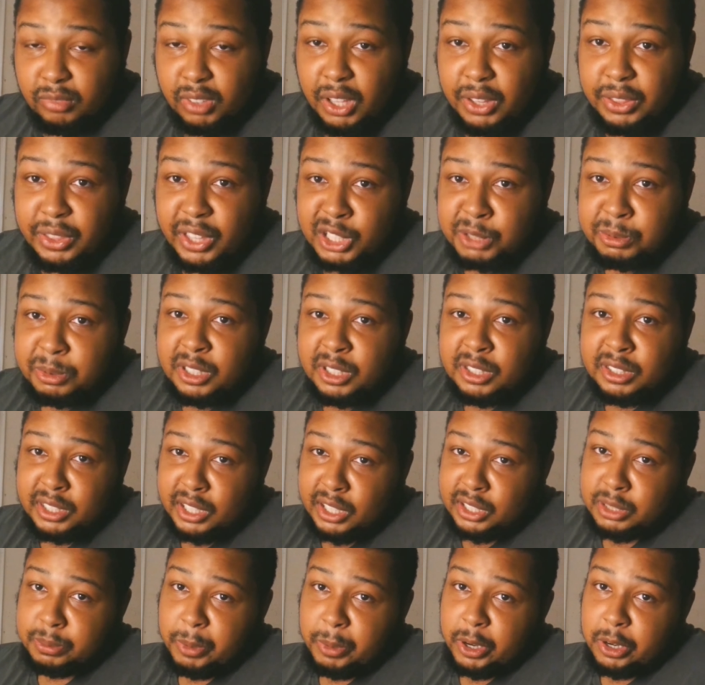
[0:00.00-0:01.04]

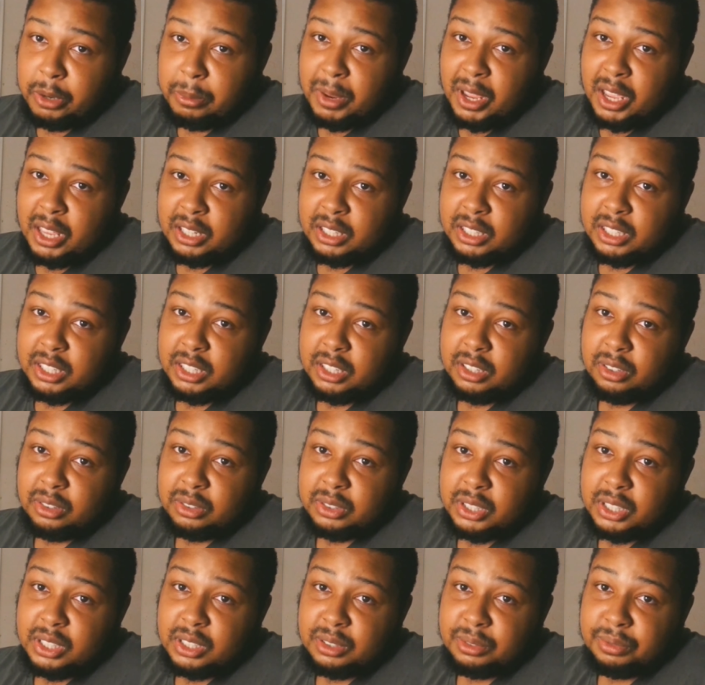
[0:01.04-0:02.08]
Spider-Man
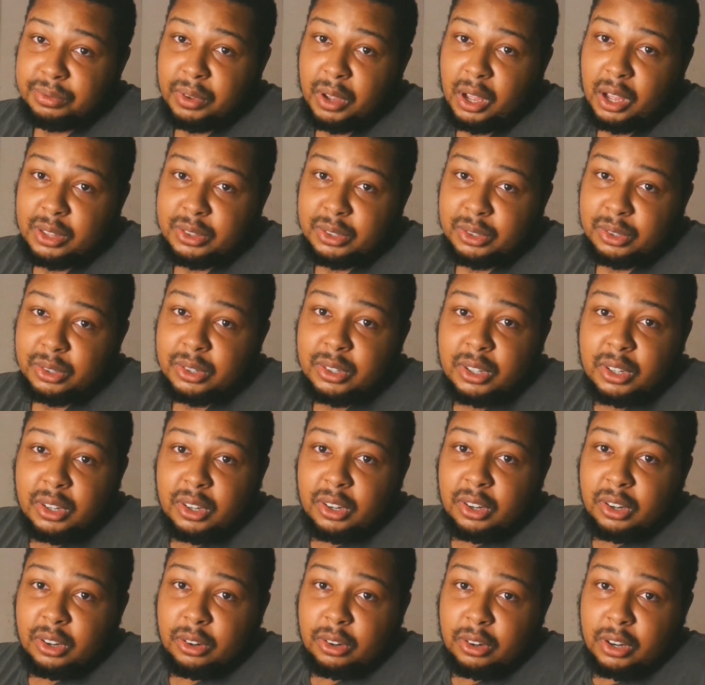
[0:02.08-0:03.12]
killed his father,
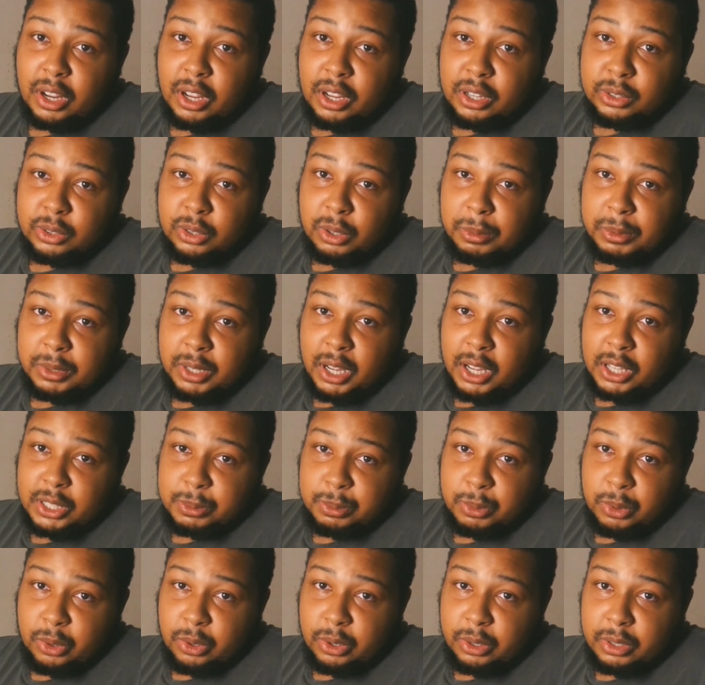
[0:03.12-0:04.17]
or Norman
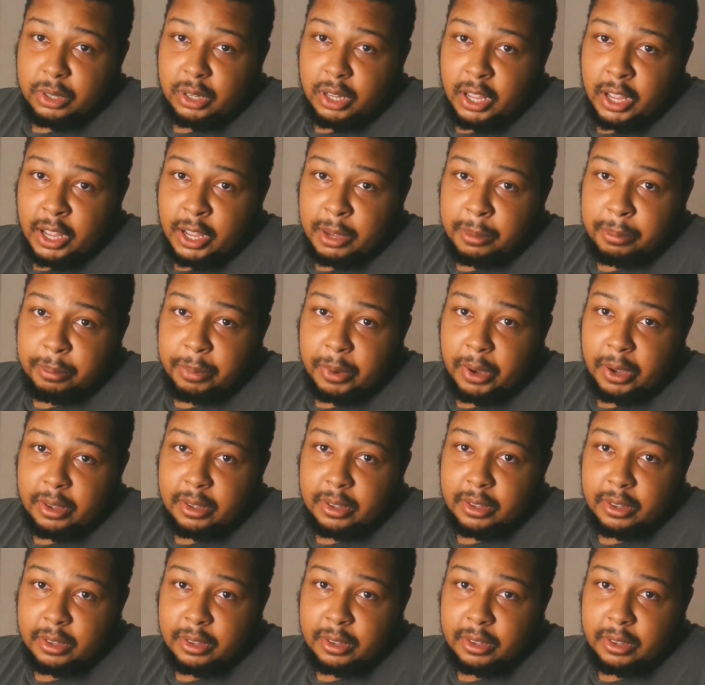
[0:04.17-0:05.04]
Osborn, but